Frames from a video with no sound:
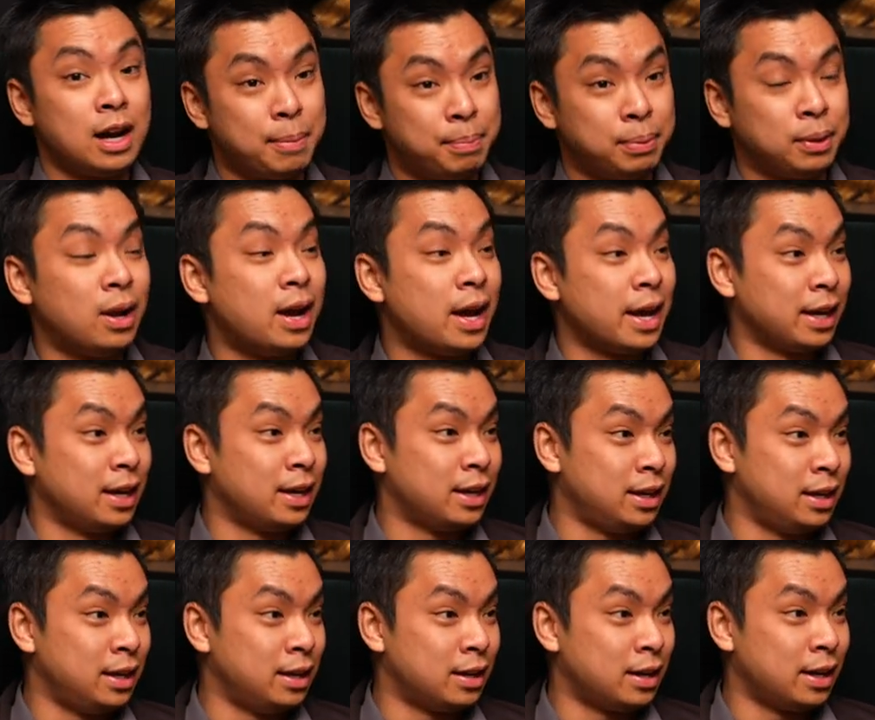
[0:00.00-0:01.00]
applying
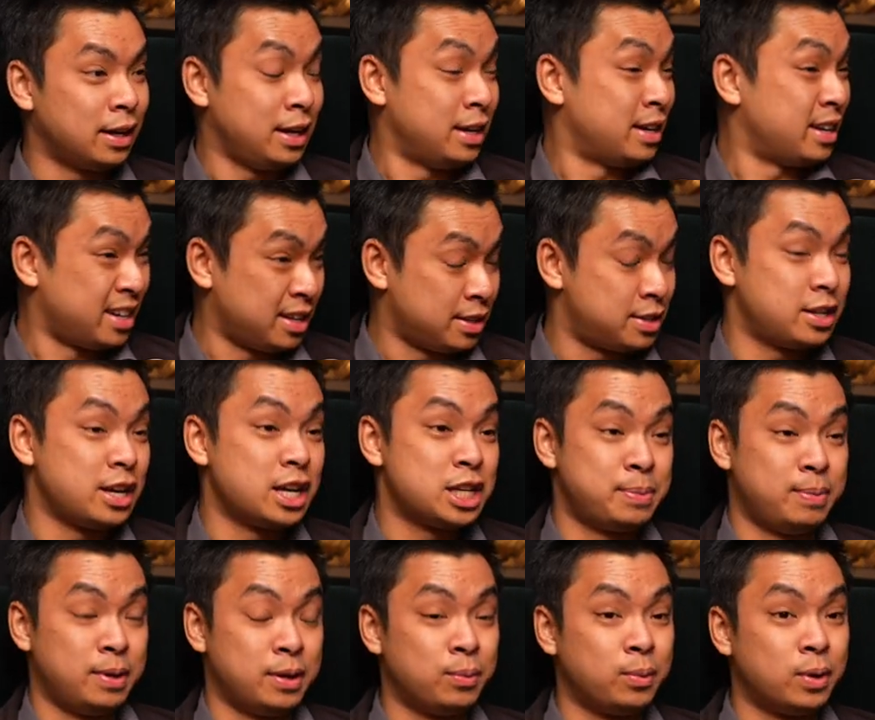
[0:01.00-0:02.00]
it in a in an
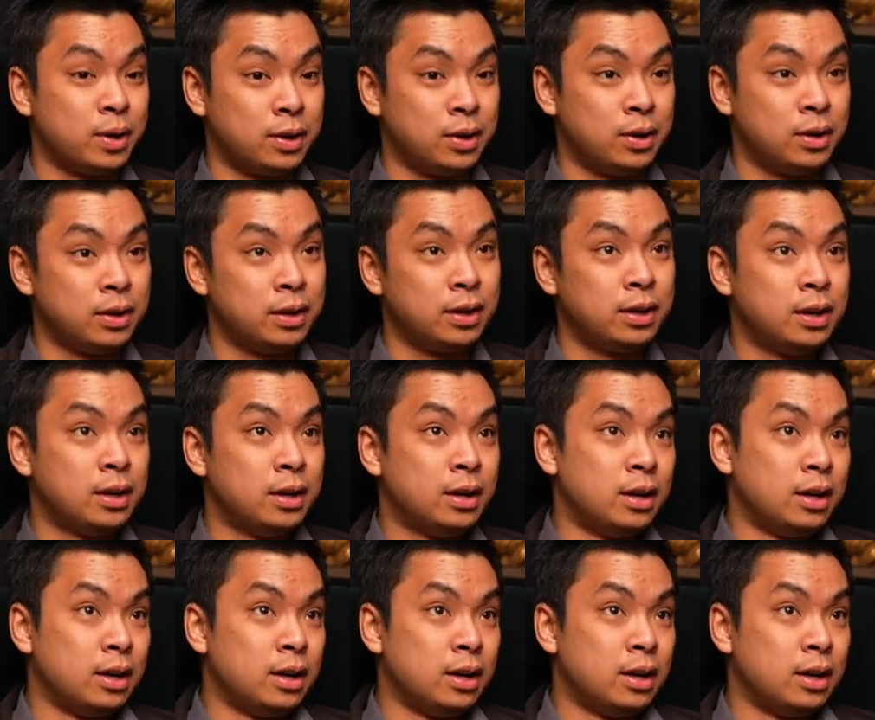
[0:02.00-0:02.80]
assessment and whatnot.